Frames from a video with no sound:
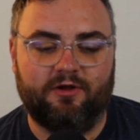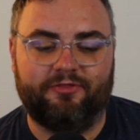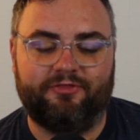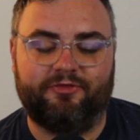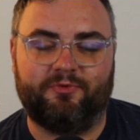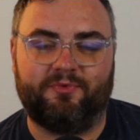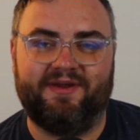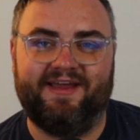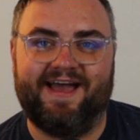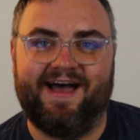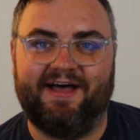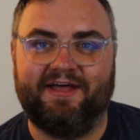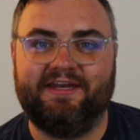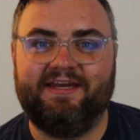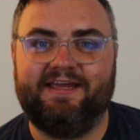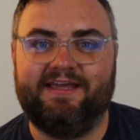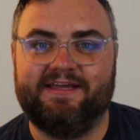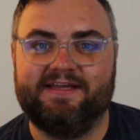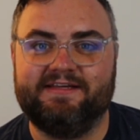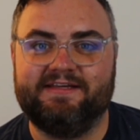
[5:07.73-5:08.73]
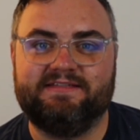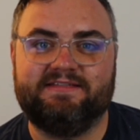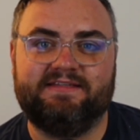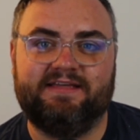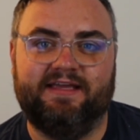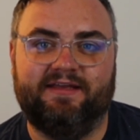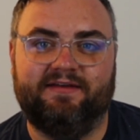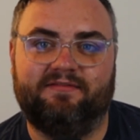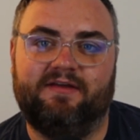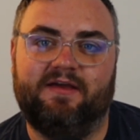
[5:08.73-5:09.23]
the reality is
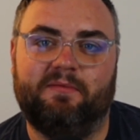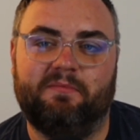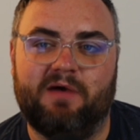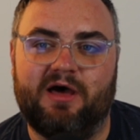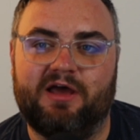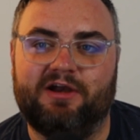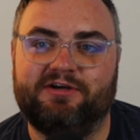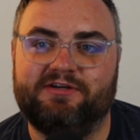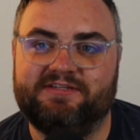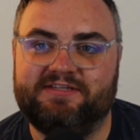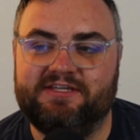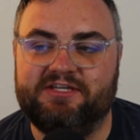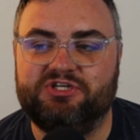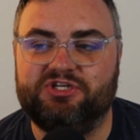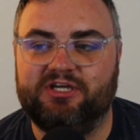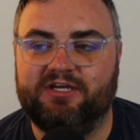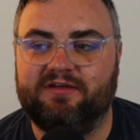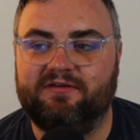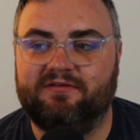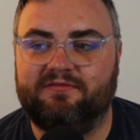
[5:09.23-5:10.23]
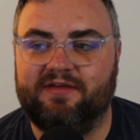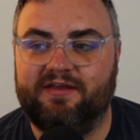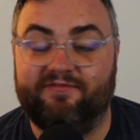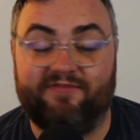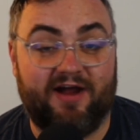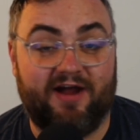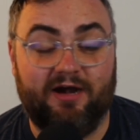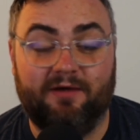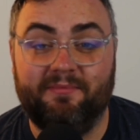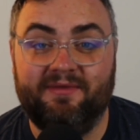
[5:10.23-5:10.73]
in a modern teaching
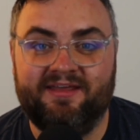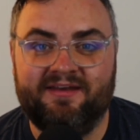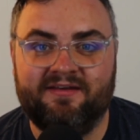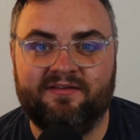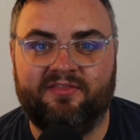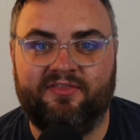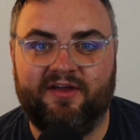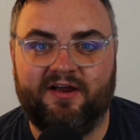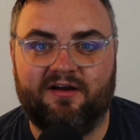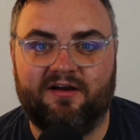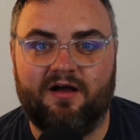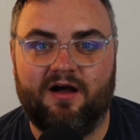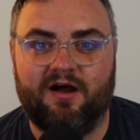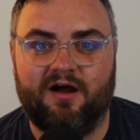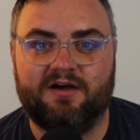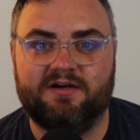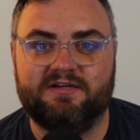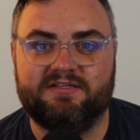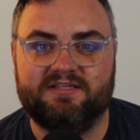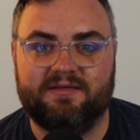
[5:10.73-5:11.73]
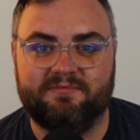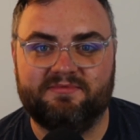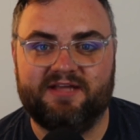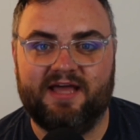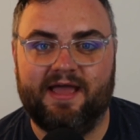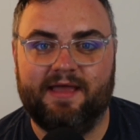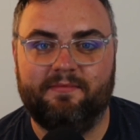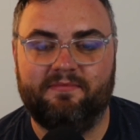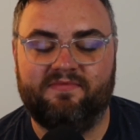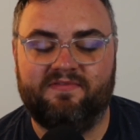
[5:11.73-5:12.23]
environment, there are
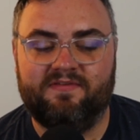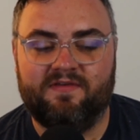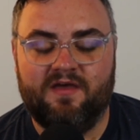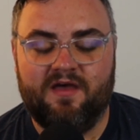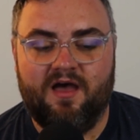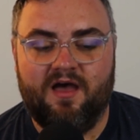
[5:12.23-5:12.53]
sometimes